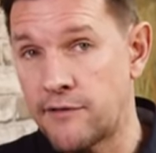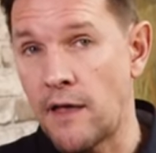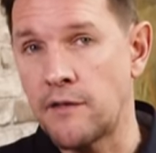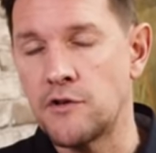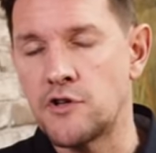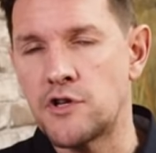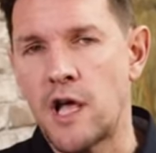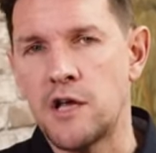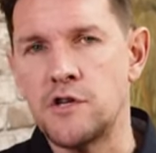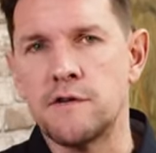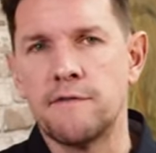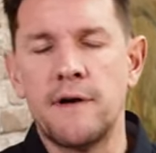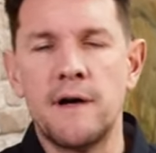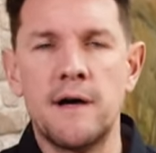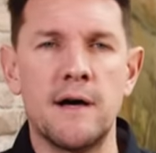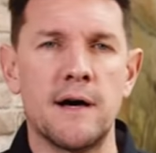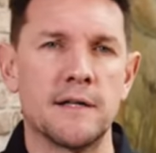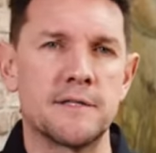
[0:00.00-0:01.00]
sudden change of
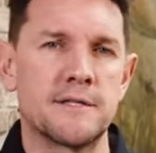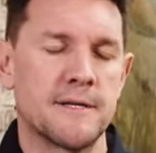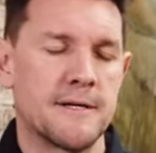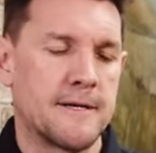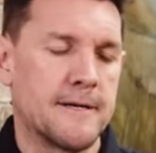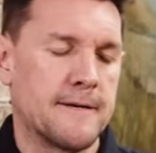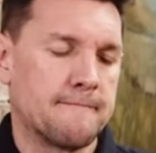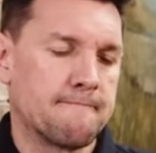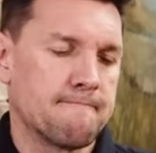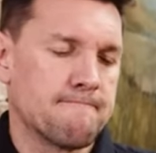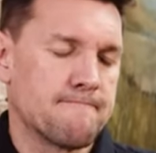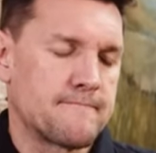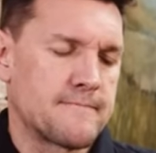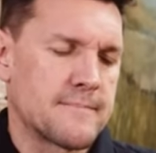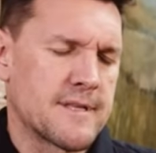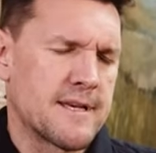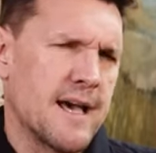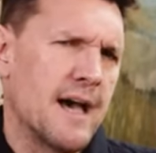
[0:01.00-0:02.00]
heart.
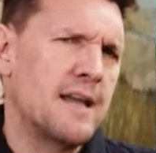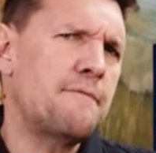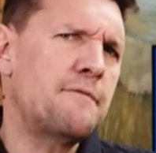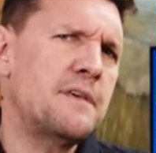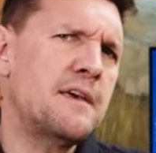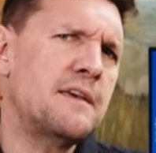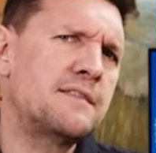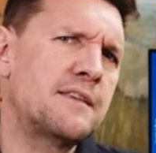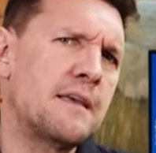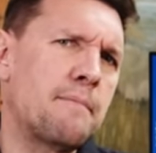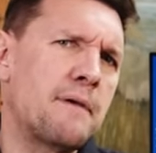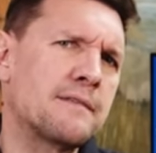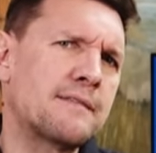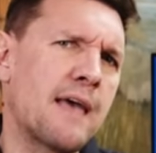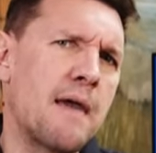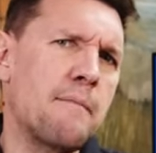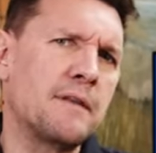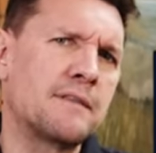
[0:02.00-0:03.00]
And if the E C B
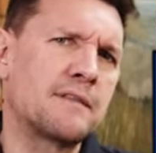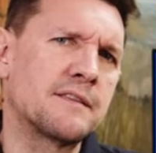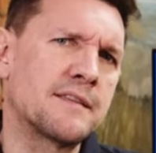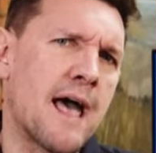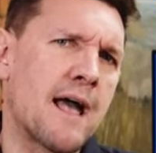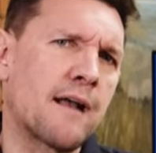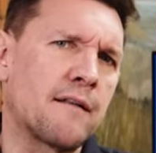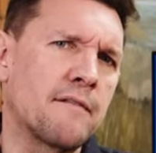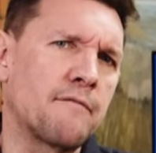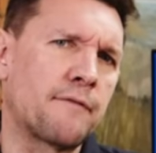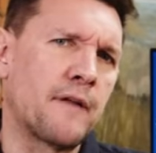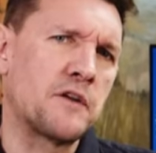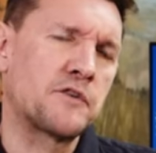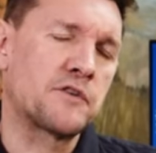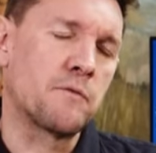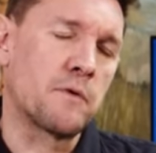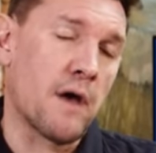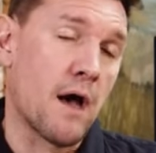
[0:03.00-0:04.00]
is aiming to tackle
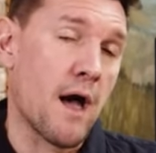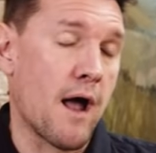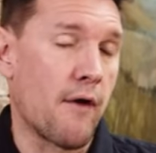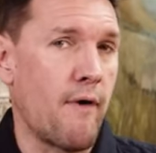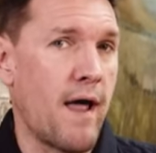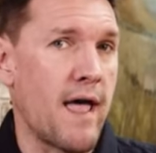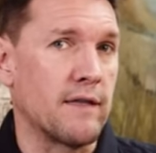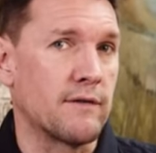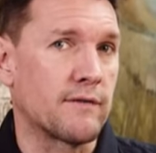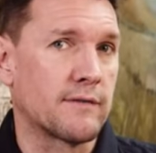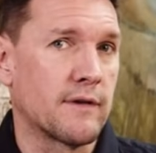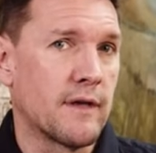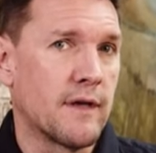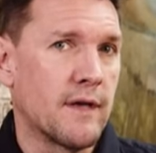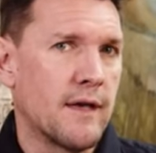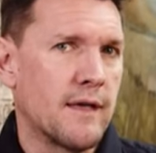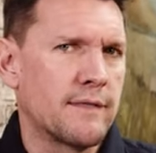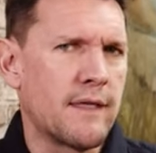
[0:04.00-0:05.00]
inflation with higher rates,
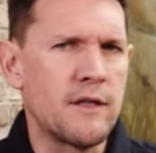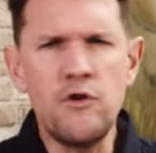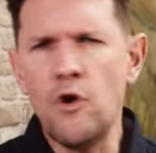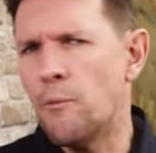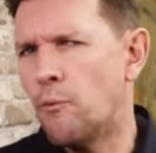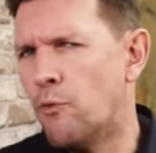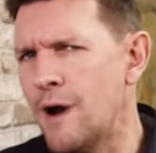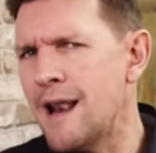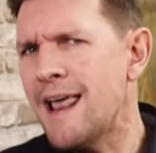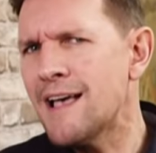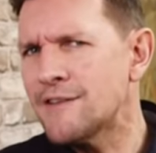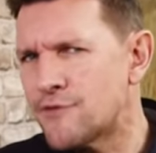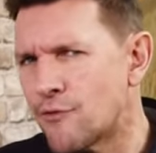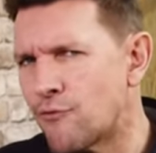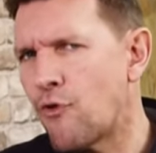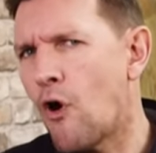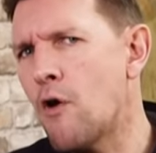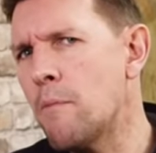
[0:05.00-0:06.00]
then Europe really has
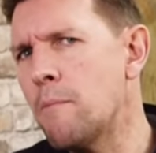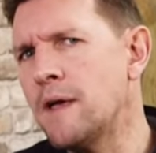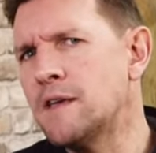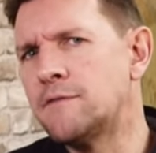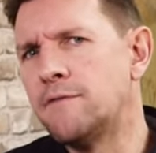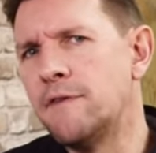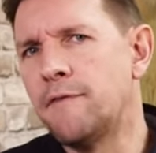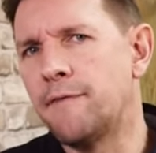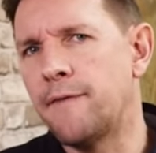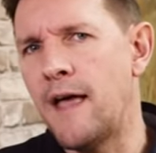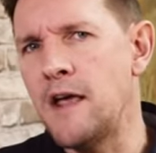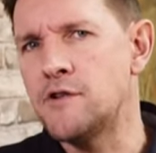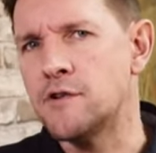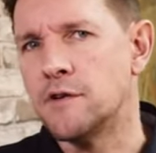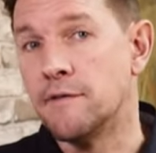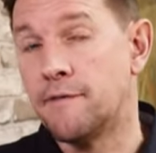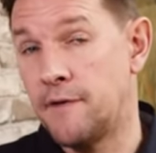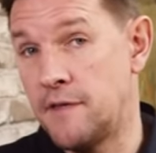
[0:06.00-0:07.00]
the wrong mix of
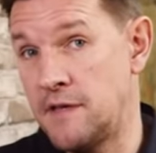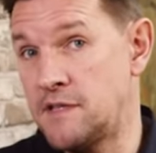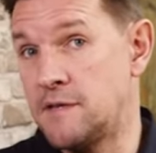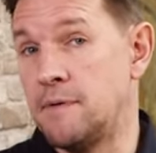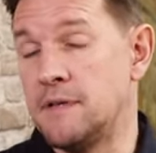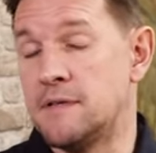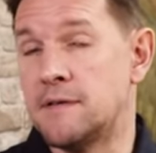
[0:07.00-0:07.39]
inflation for this to be